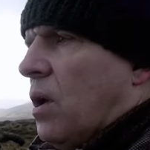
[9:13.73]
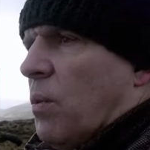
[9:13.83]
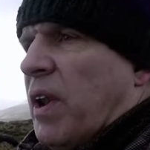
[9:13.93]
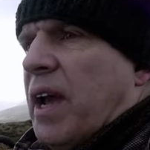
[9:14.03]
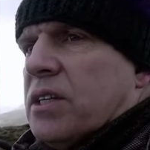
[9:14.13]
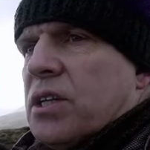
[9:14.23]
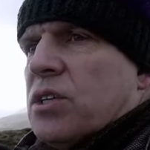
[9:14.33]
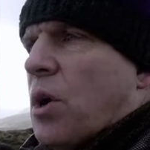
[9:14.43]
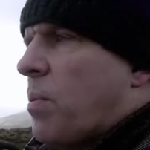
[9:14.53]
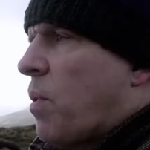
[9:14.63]
when you get to the
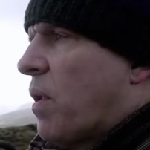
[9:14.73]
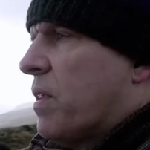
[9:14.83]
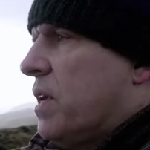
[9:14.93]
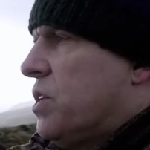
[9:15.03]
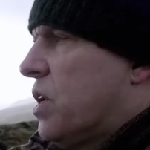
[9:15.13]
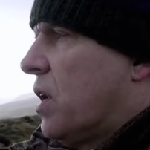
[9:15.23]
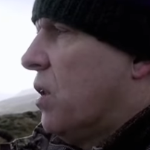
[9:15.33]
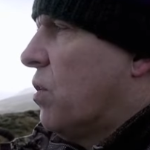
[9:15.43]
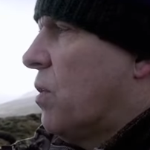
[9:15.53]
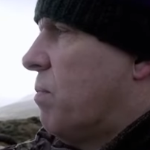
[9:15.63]
top of one of these, you can
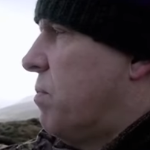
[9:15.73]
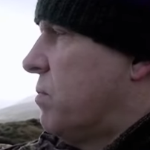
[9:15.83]
look